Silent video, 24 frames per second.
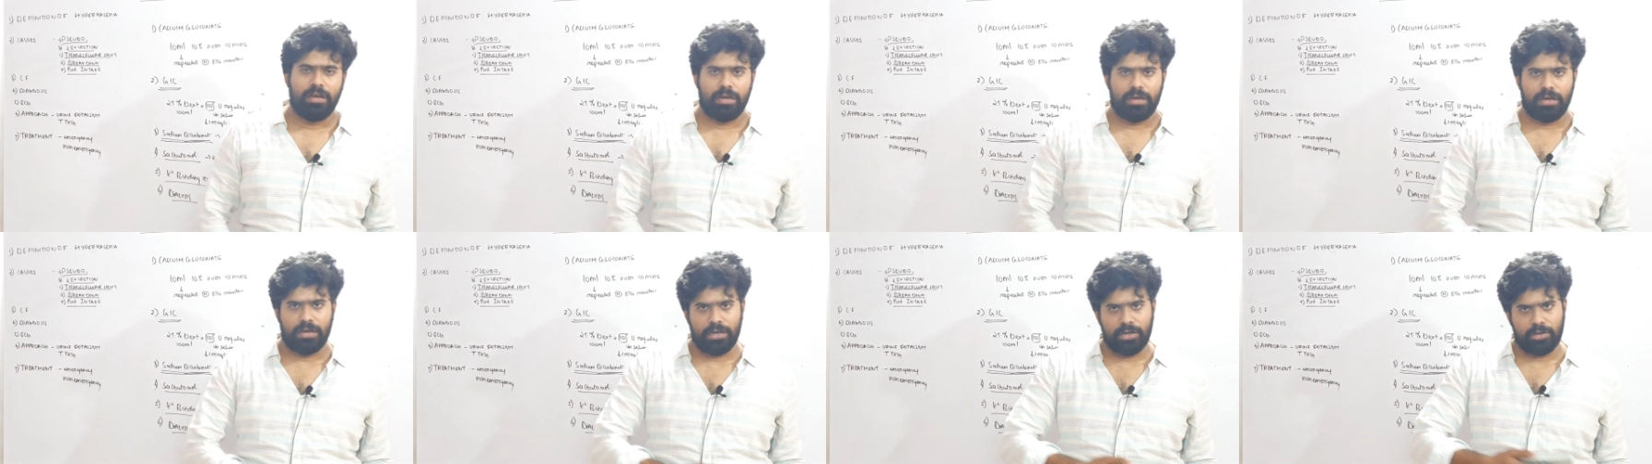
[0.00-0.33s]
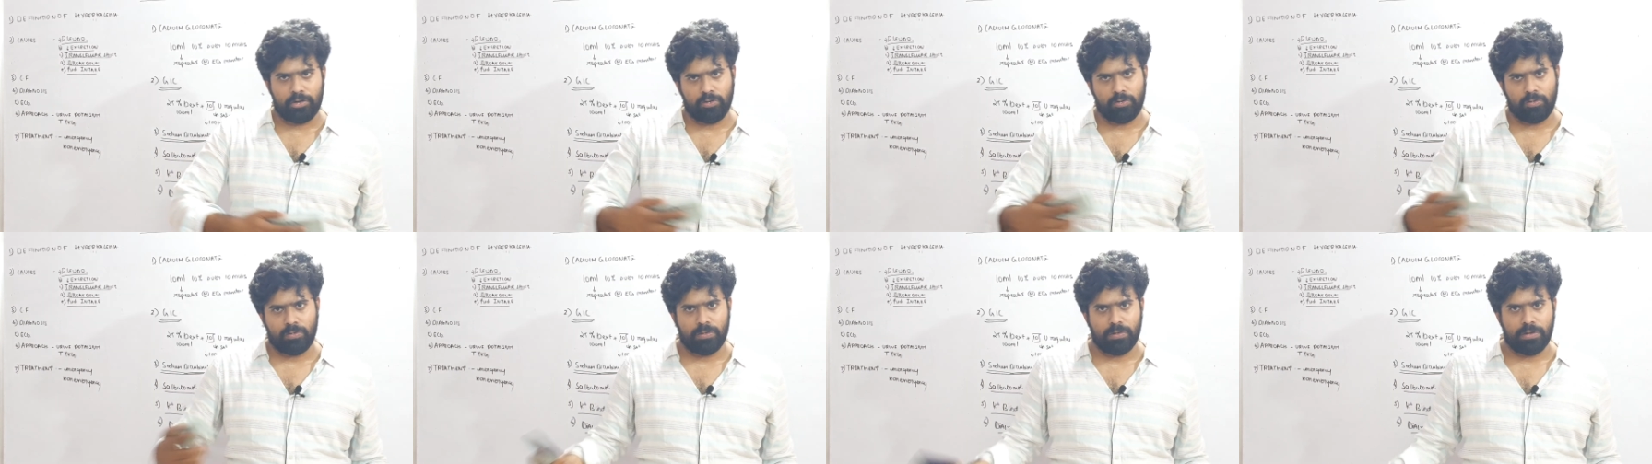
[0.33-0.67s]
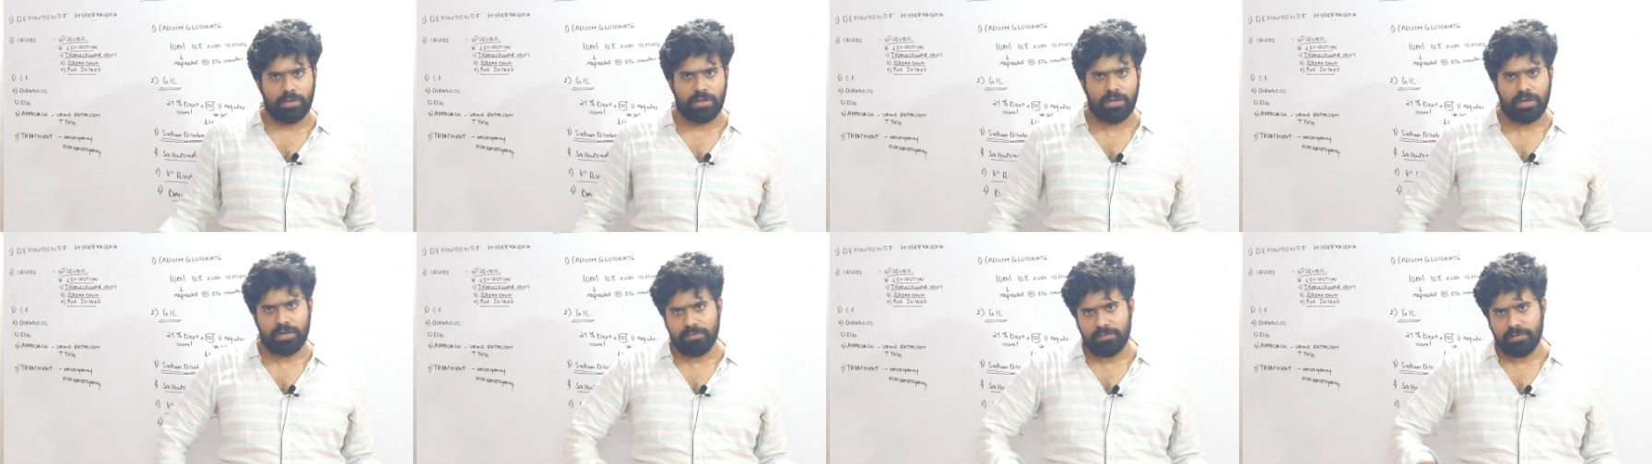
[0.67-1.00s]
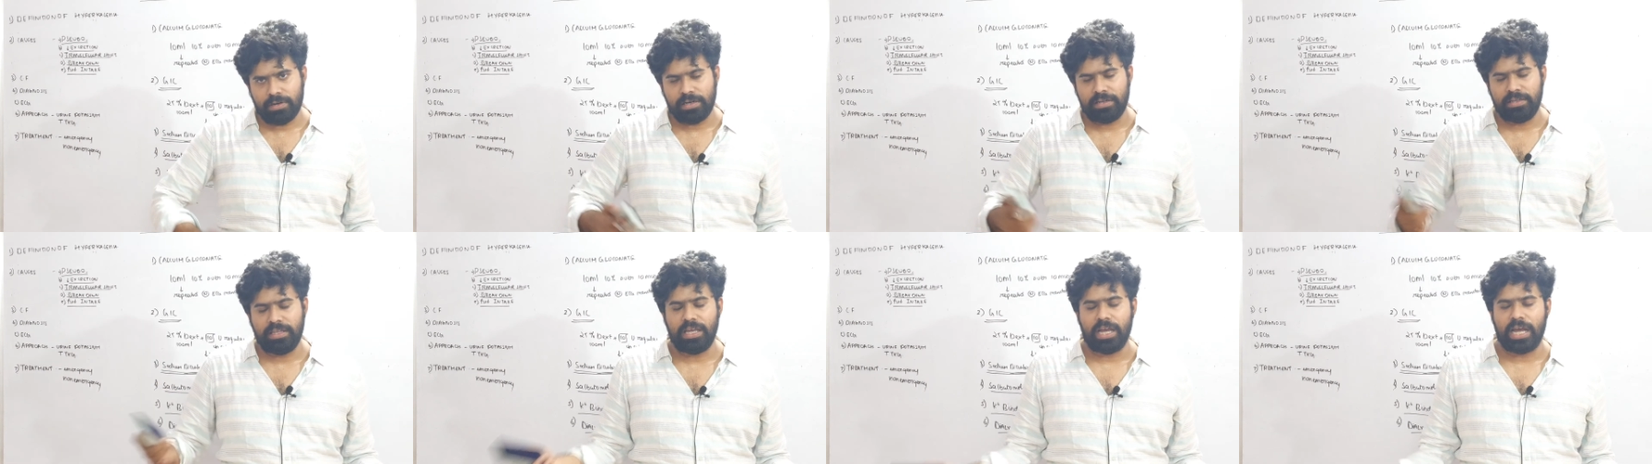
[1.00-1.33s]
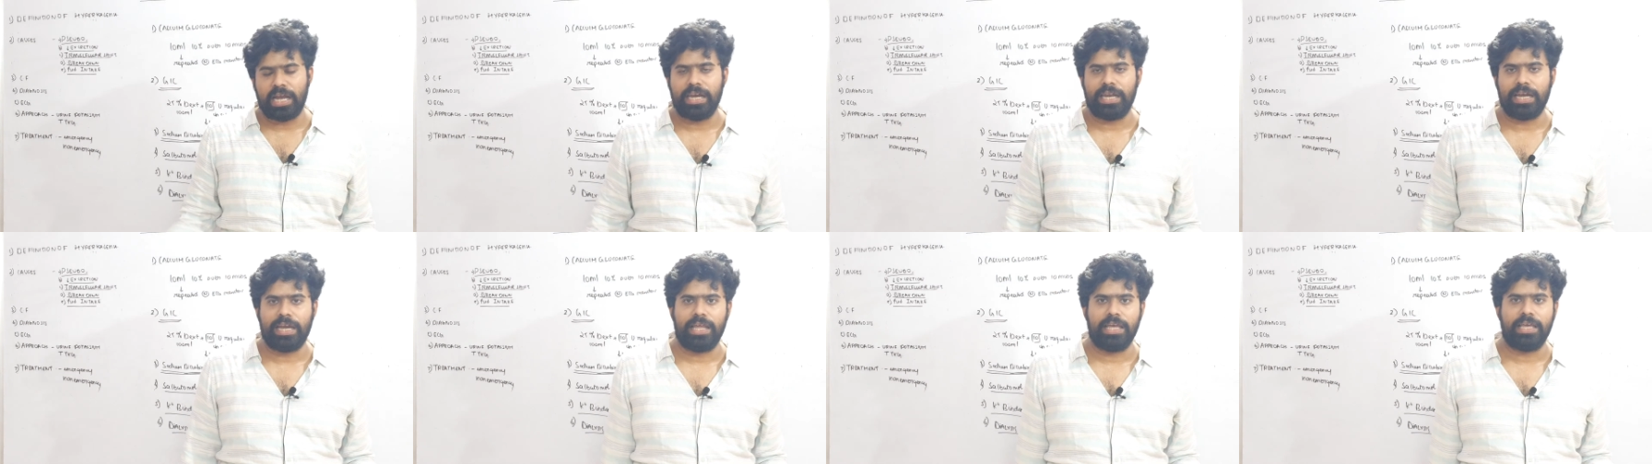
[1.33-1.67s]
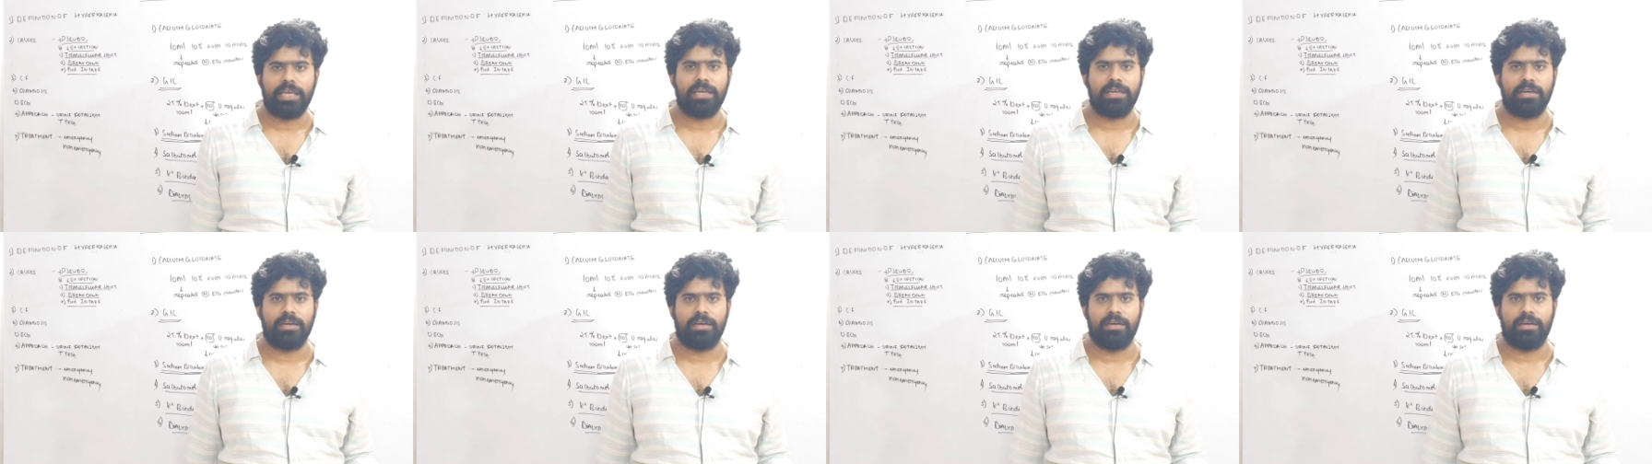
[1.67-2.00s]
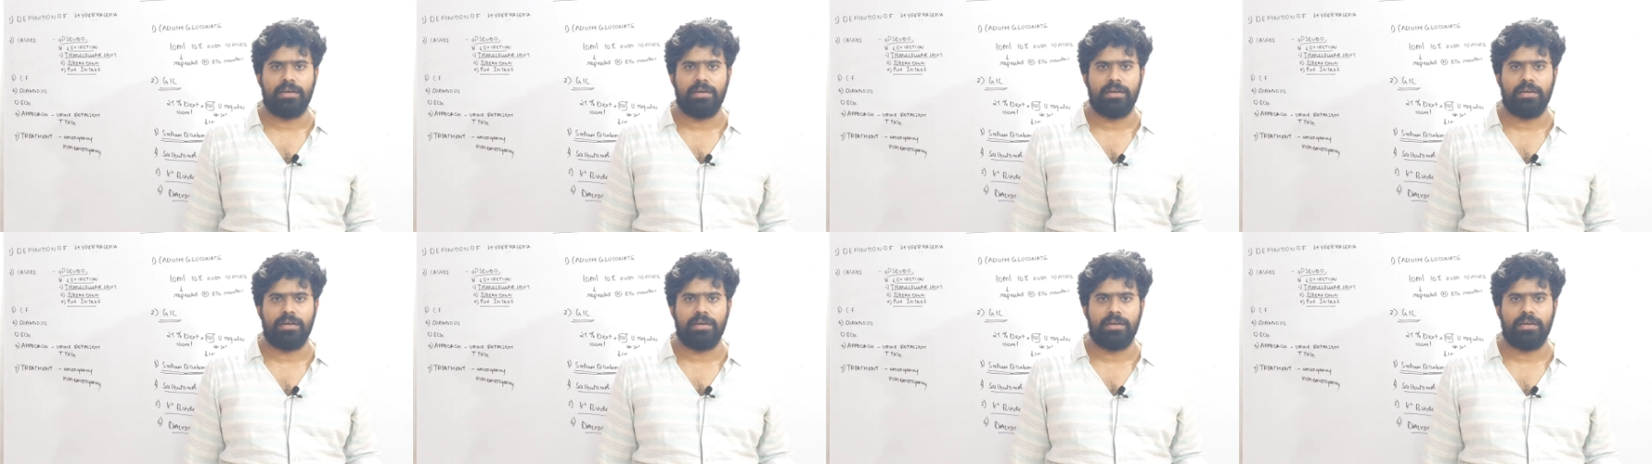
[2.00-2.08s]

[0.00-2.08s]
to revert the underlying